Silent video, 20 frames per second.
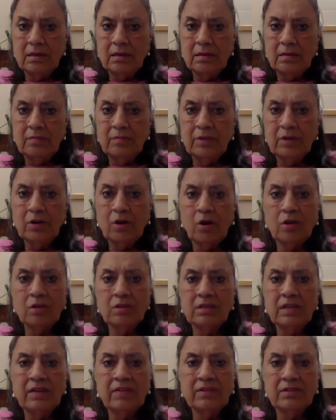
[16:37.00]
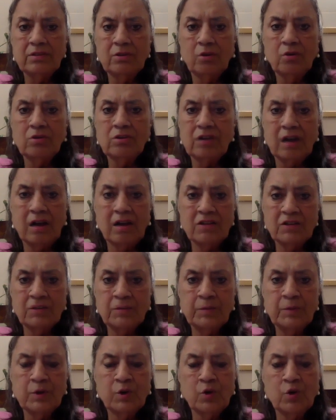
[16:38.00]
because there was no
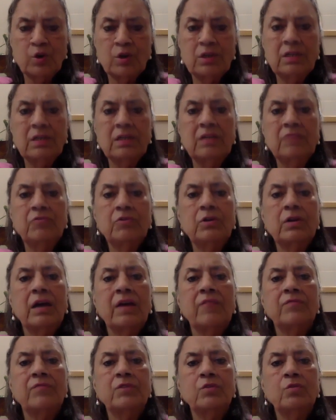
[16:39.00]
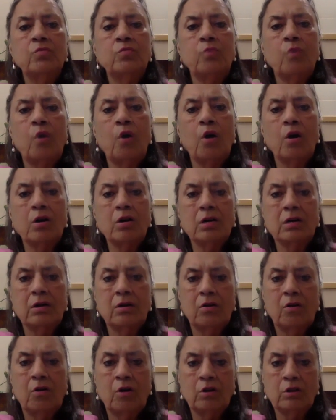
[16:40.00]
transport. He would have to walk
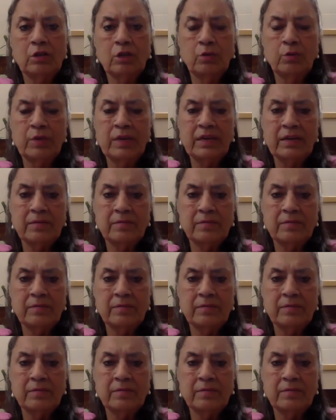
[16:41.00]
all the way.